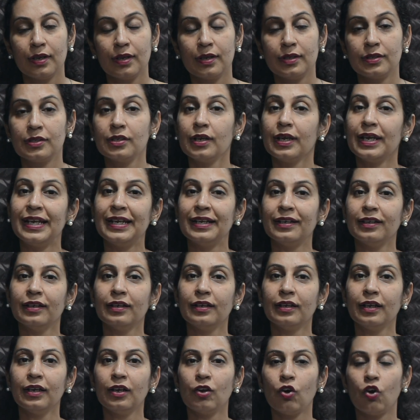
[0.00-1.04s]
So
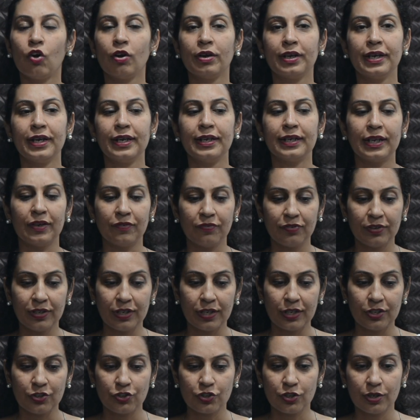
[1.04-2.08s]
internal audit
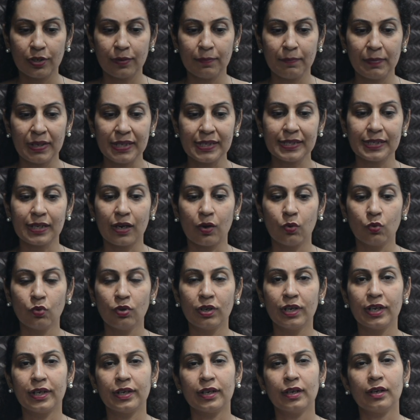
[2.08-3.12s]
definition may sound
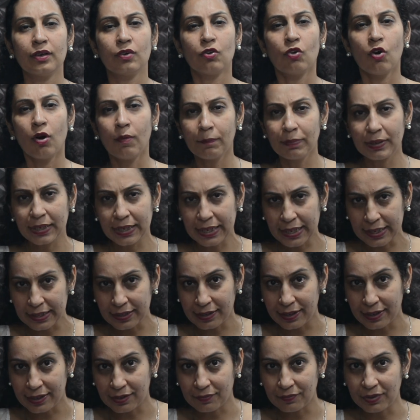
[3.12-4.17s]
little
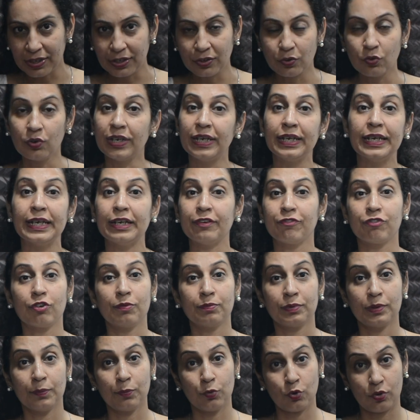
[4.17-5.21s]
complicated when you read it
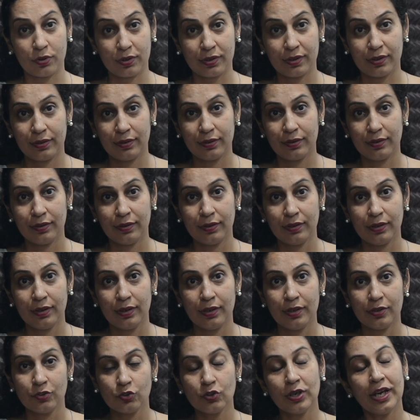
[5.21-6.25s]
from the book.
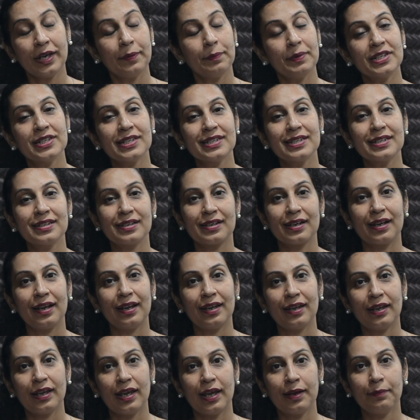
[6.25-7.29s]
So let me just
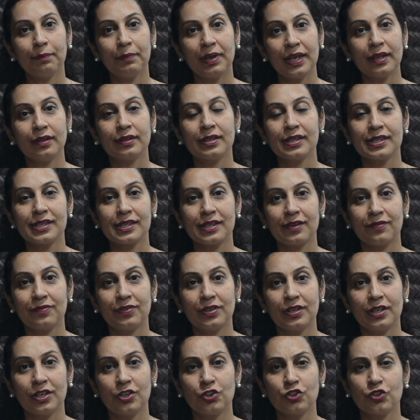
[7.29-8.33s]
try and make this
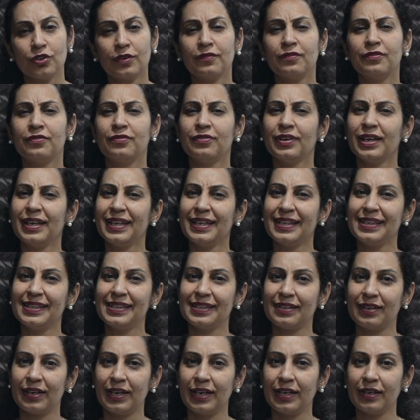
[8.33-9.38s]
definition very
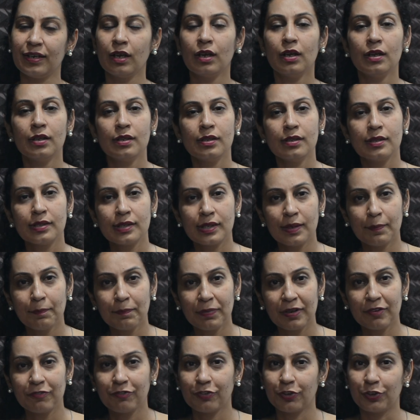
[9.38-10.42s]
straight,
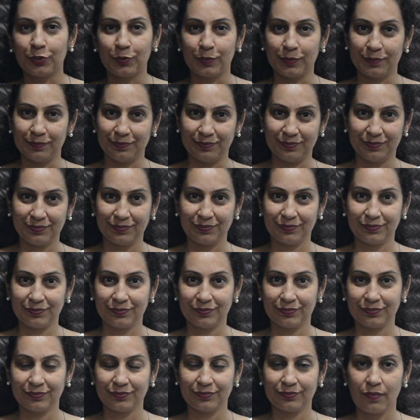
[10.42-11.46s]
simple for you.
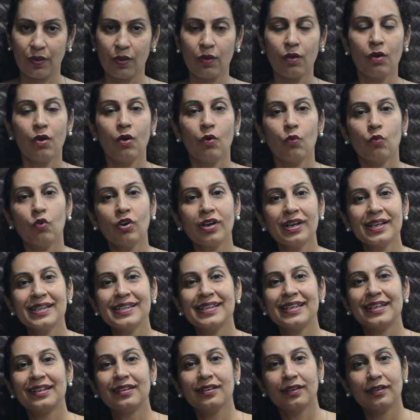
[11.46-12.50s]
What is
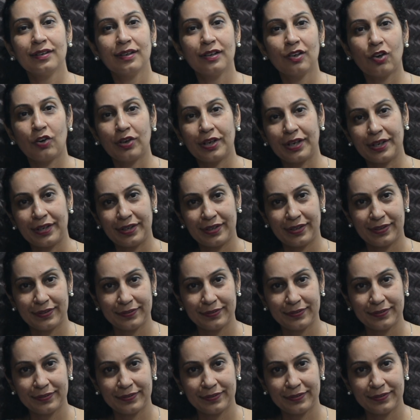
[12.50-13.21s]
internal audit?